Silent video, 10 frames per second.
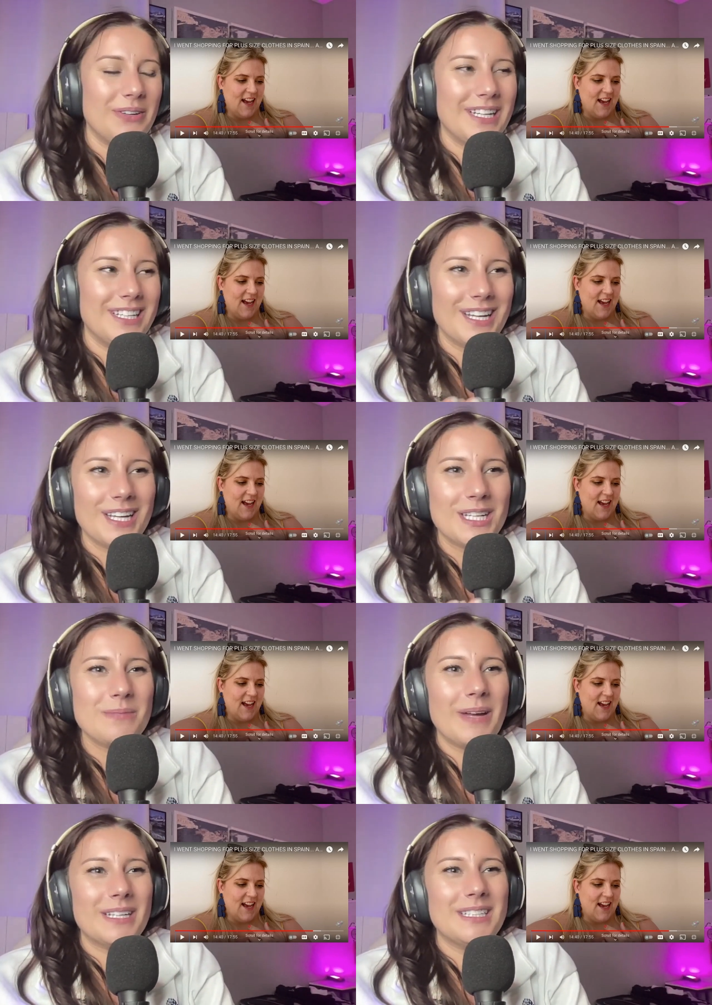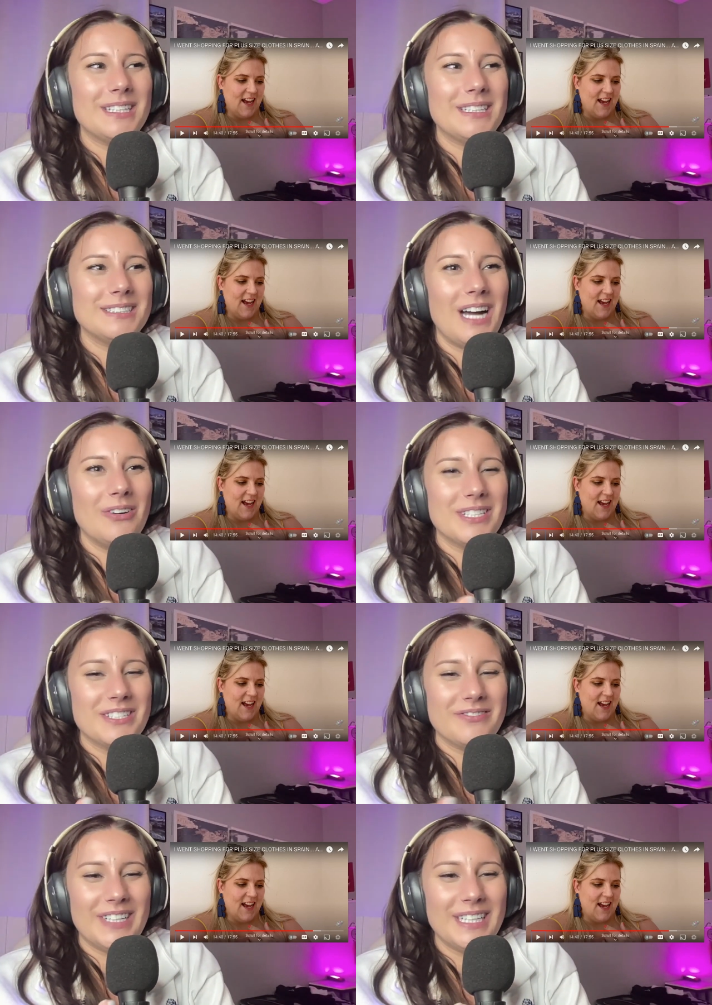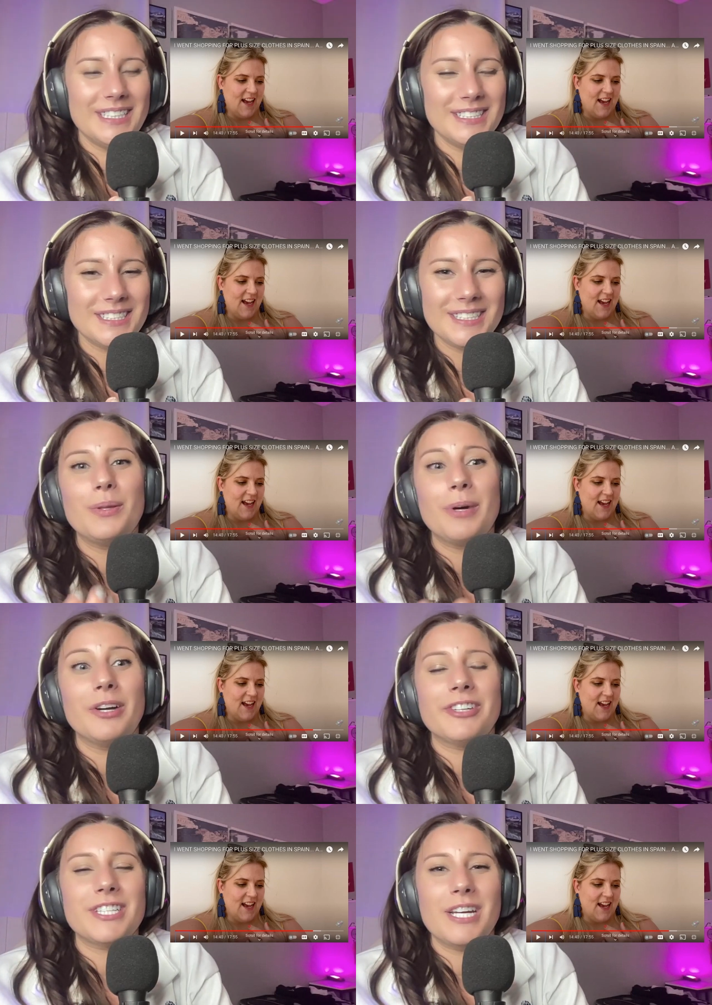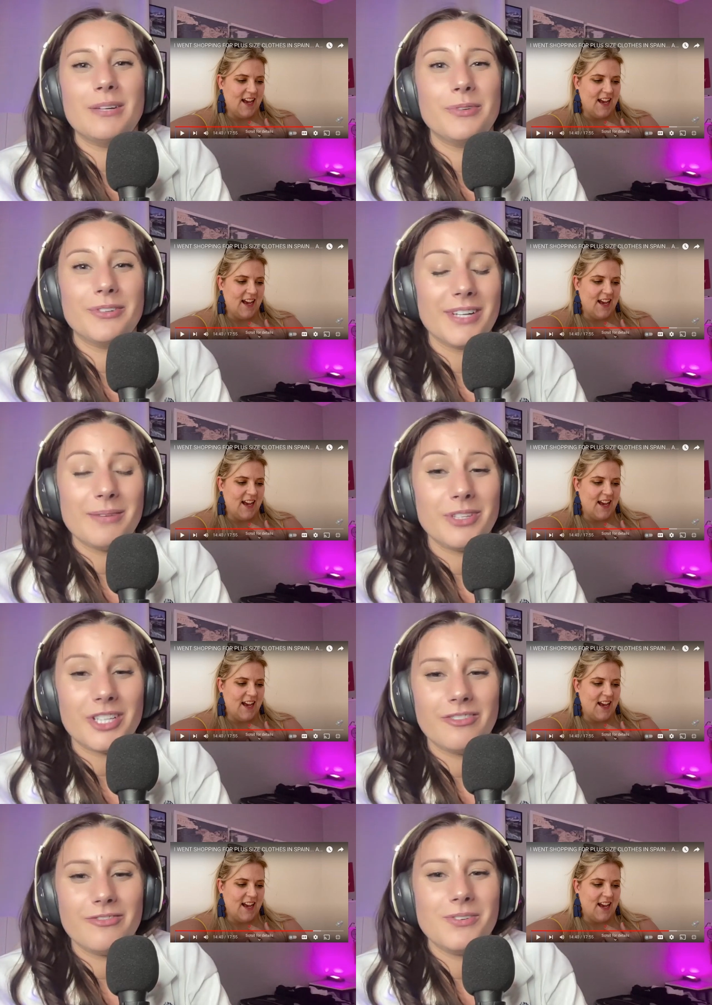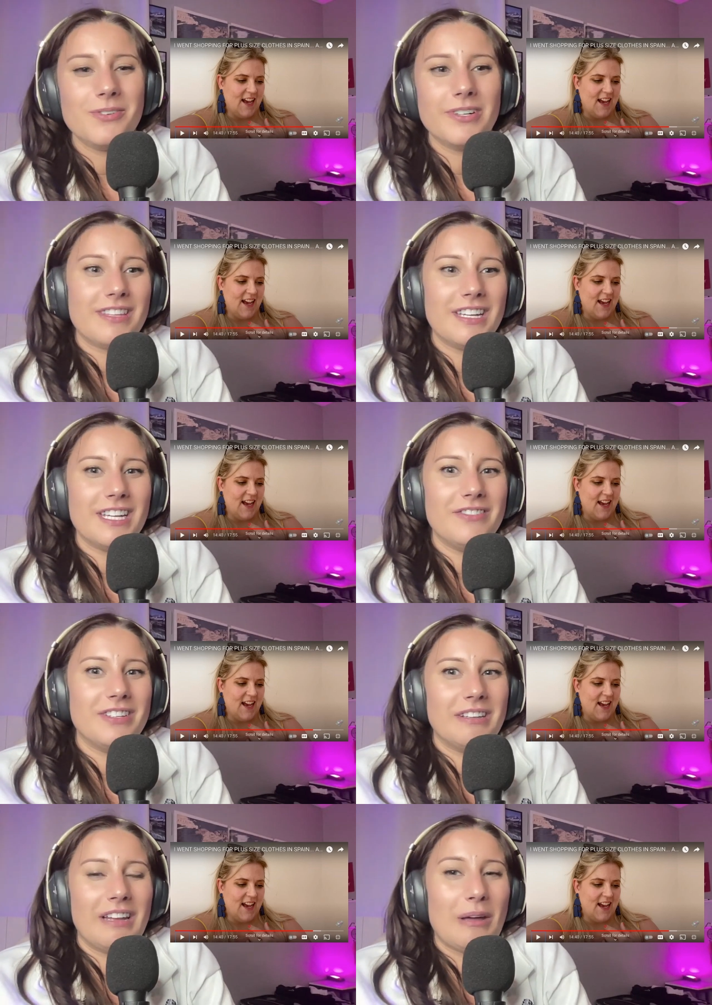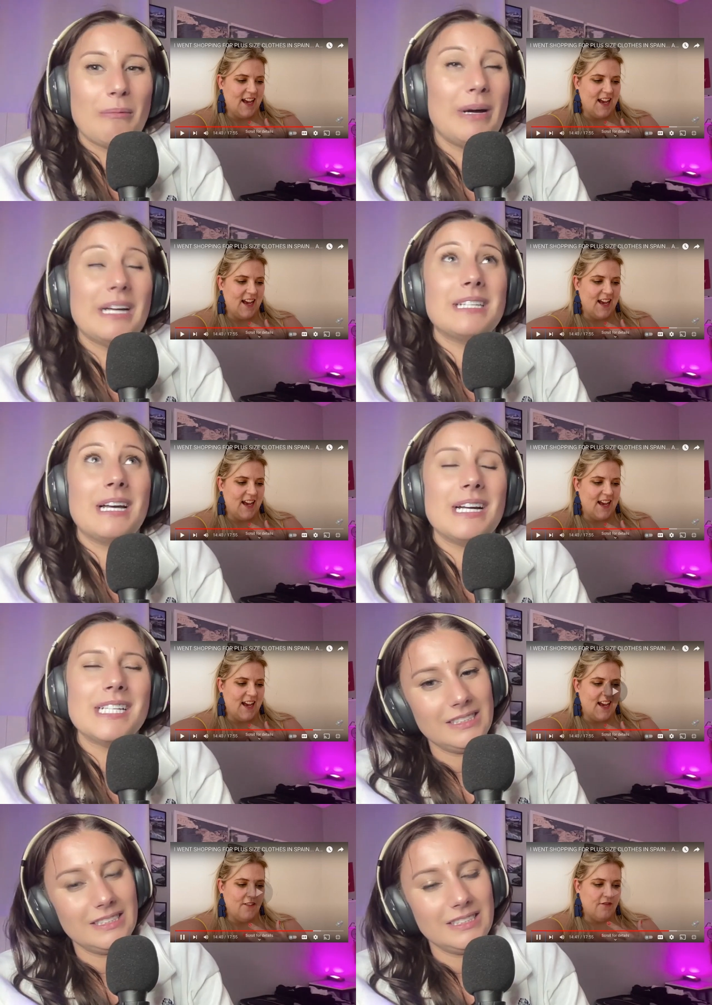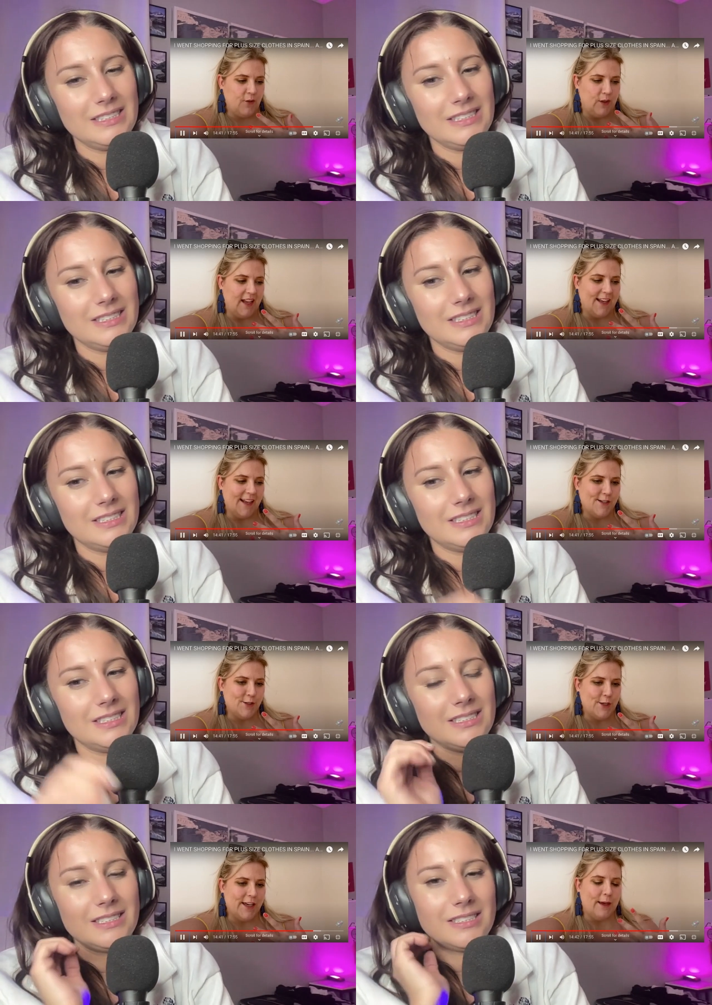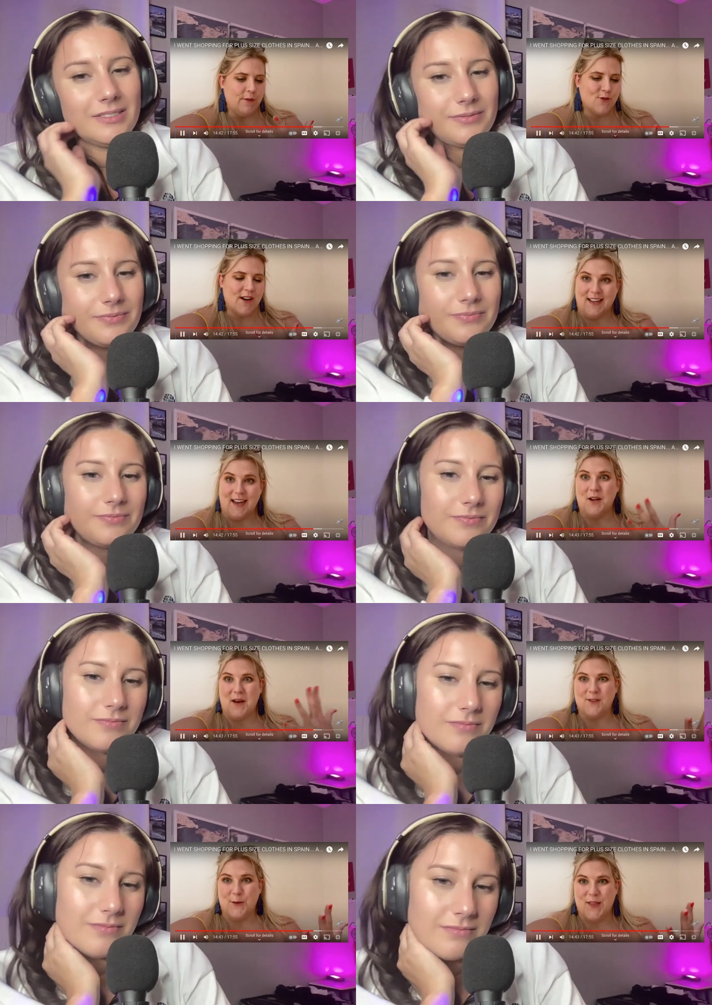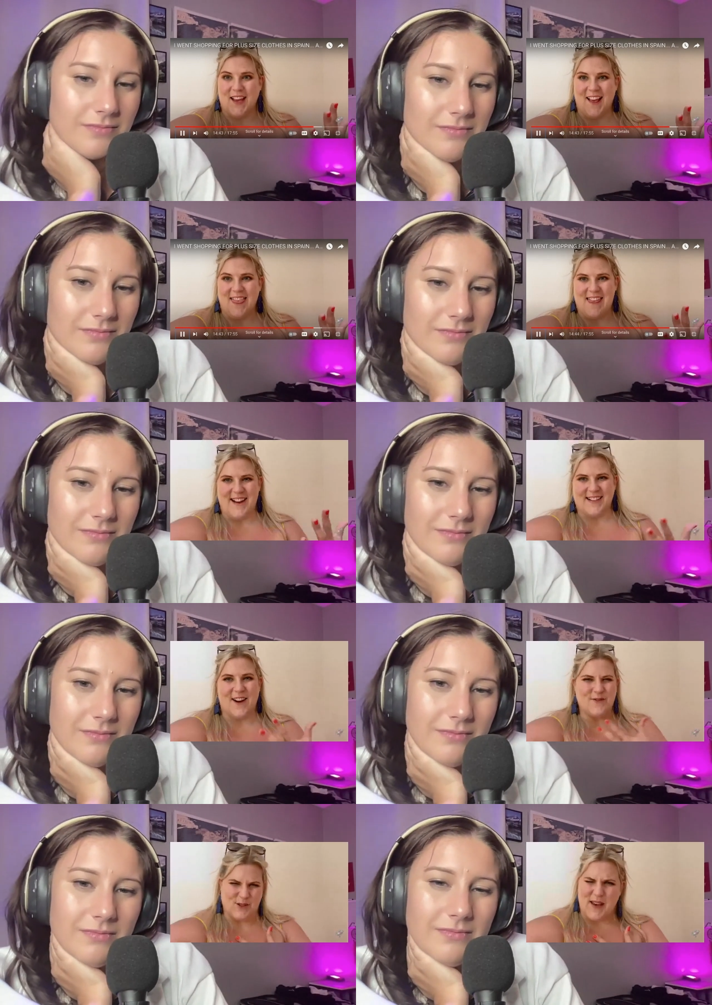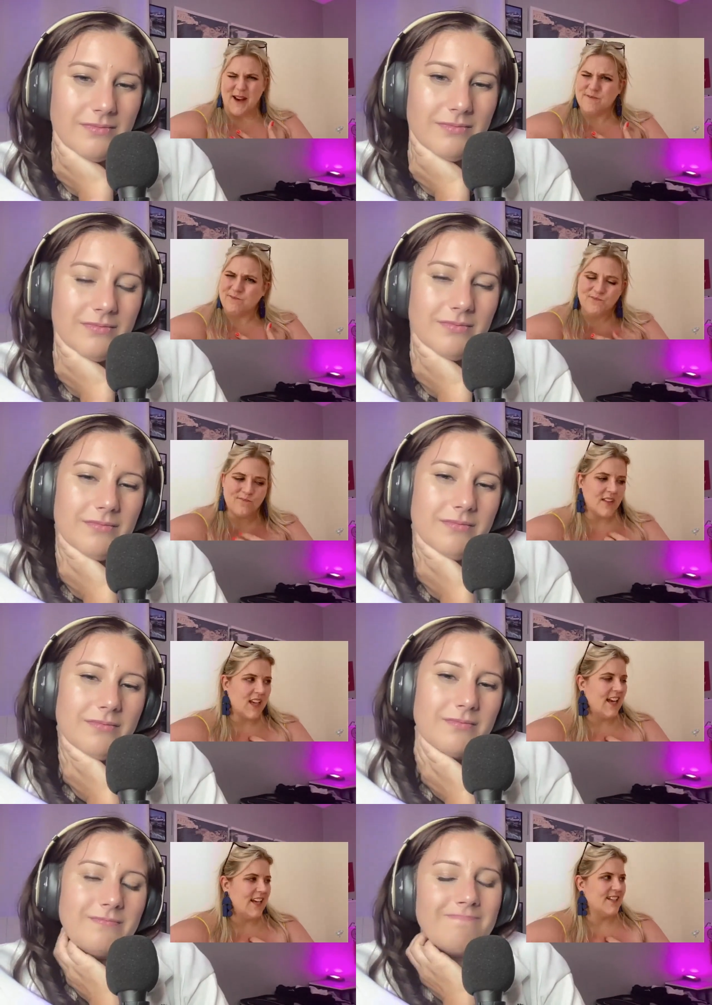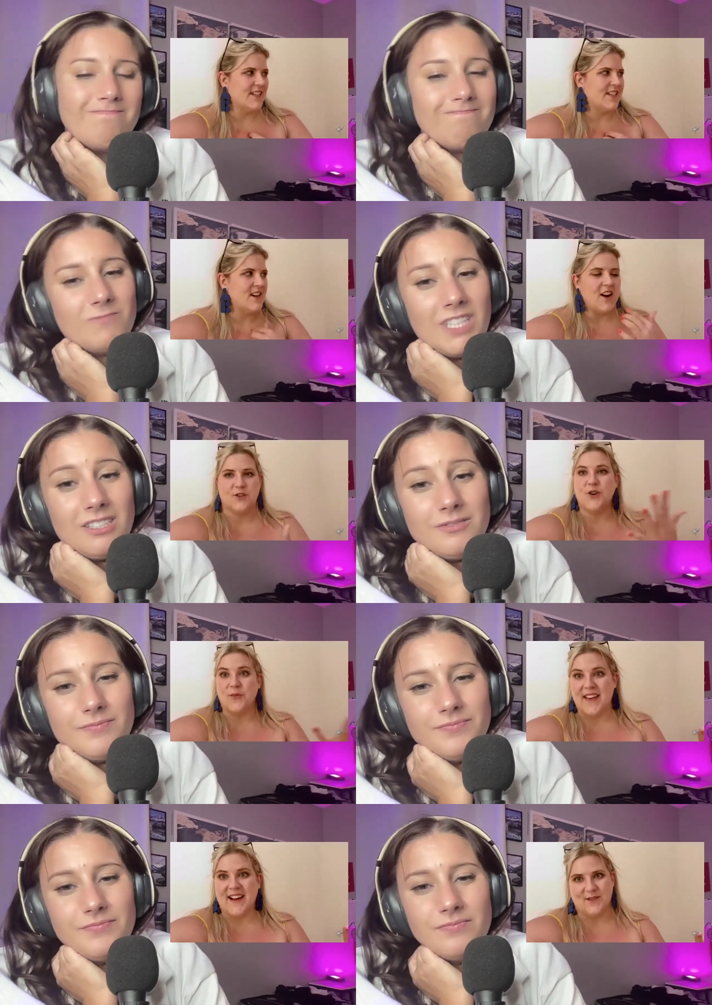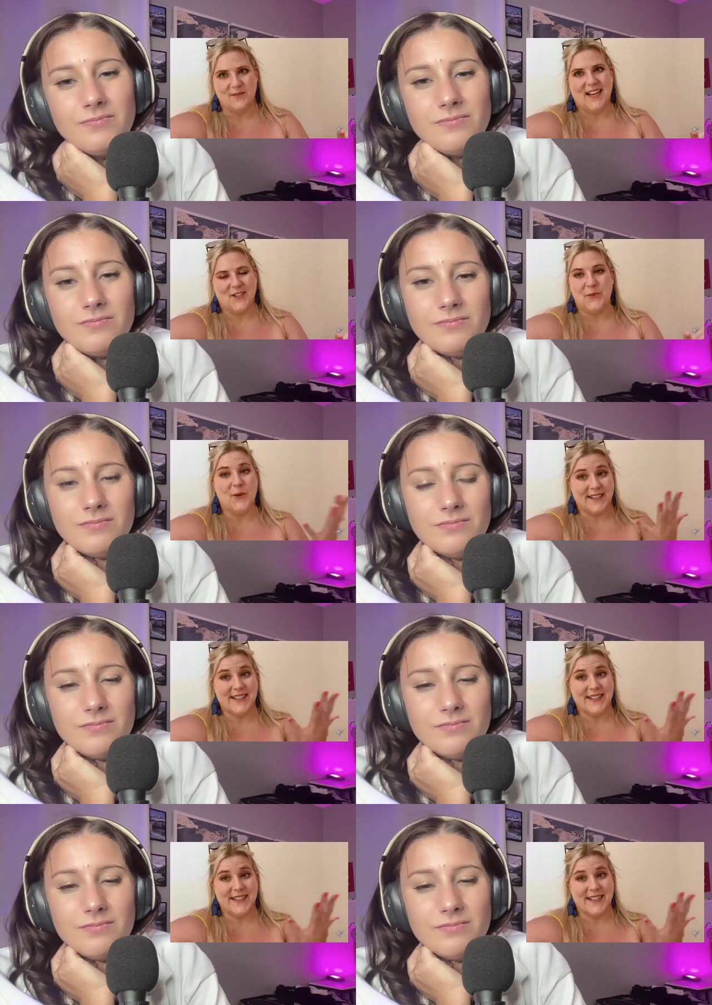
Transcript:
Speaker 1: in expecting always to find the perfect item or what I'm looking for, being even like my size. I
Speaker 2: felt like she keeps trying to get me to buy clothing that covers me up and not well, show me the items I actually want to